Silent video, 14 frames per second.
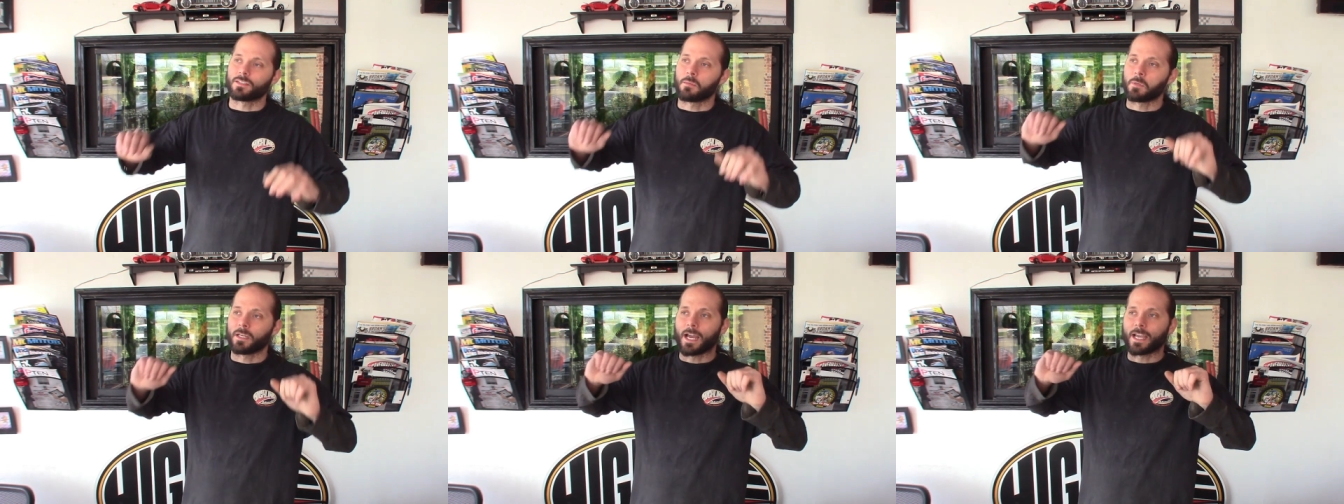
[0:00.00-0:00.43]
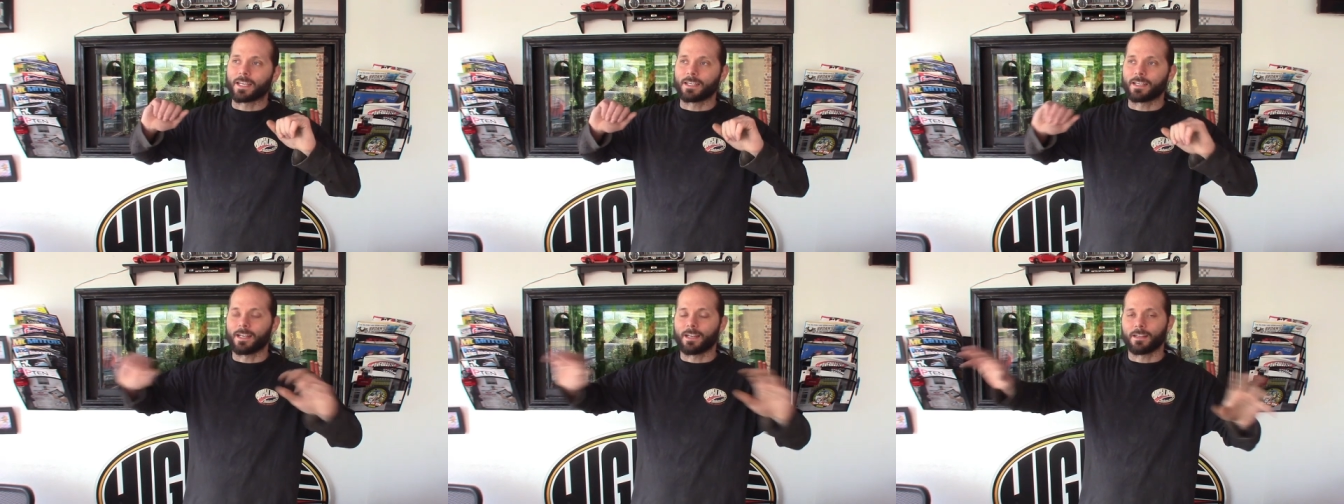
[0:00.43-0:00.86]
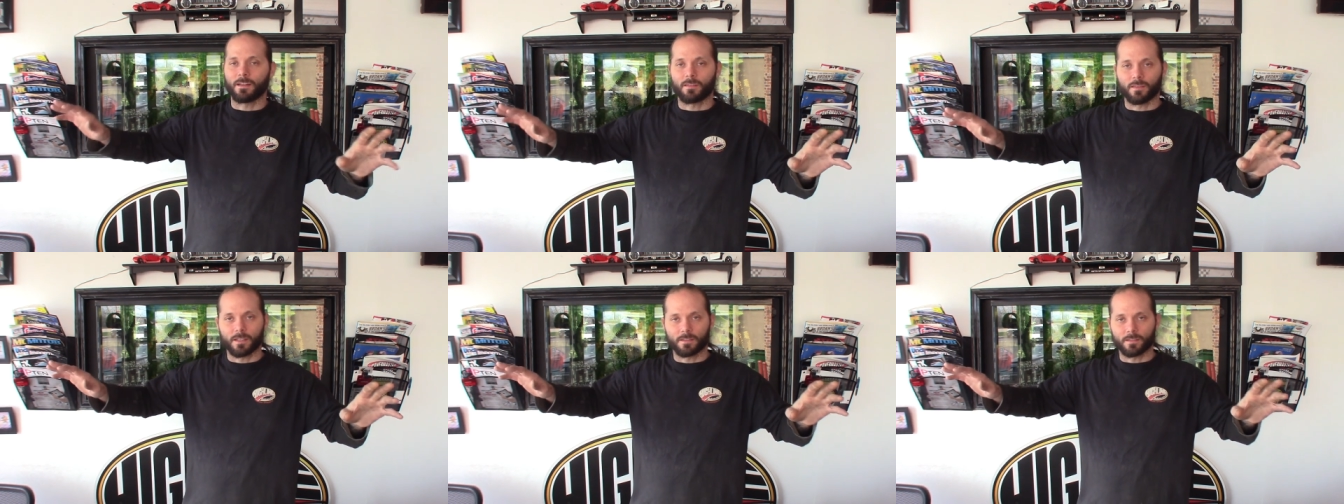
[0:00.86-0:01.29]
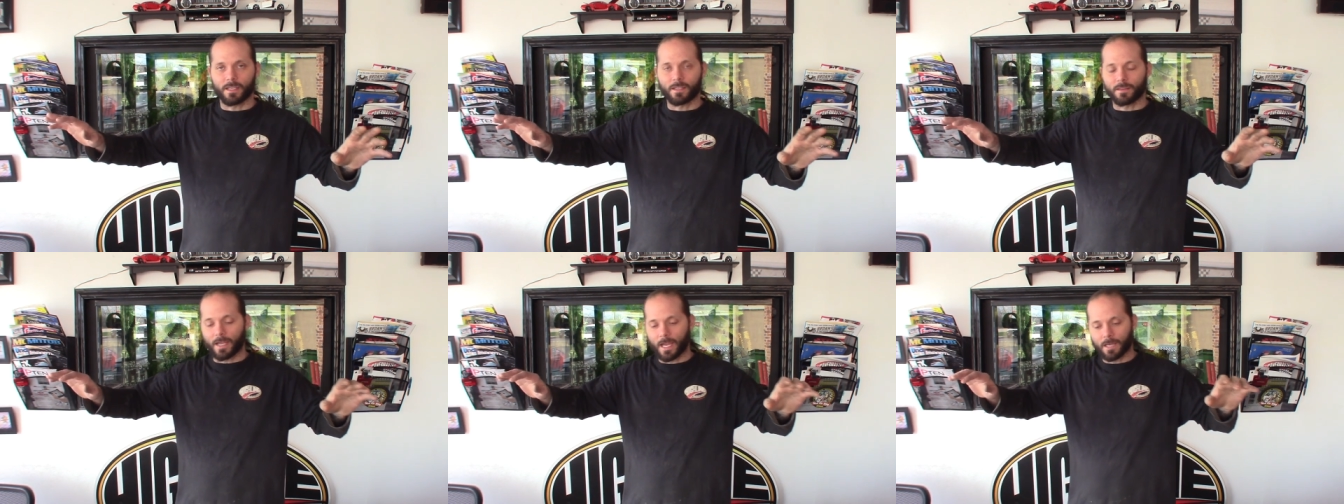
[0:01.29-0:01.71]
I mean, I could get into things
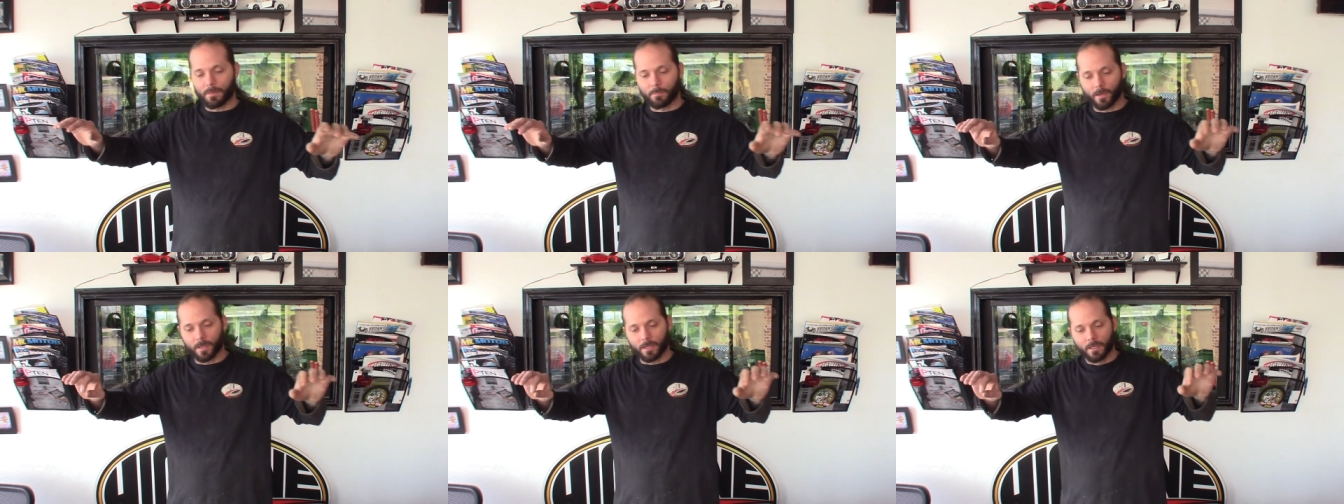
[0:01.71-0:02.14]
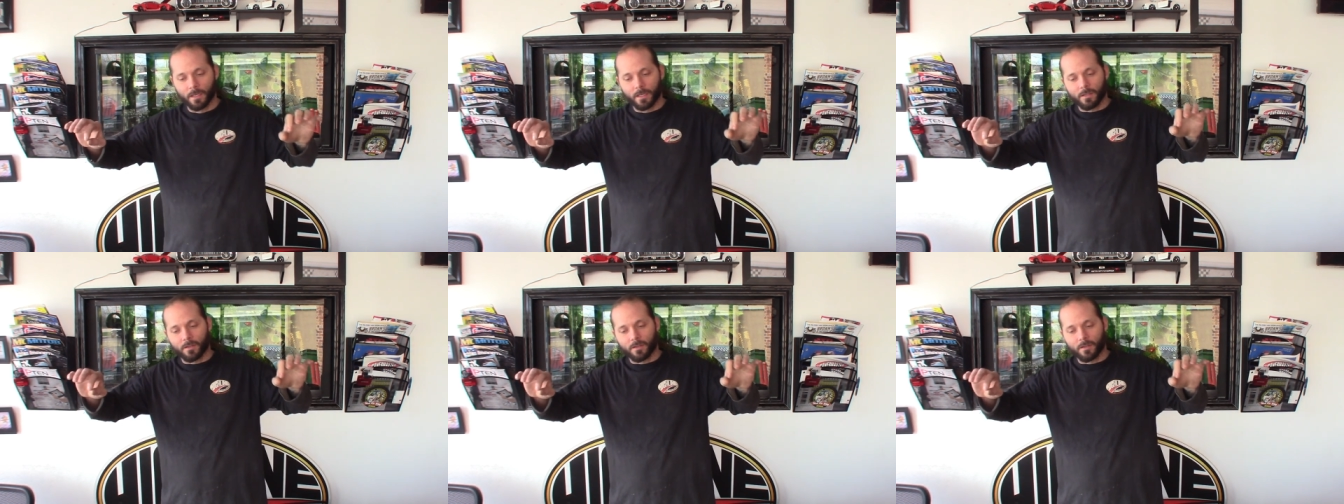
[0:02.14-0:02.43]
like that, but,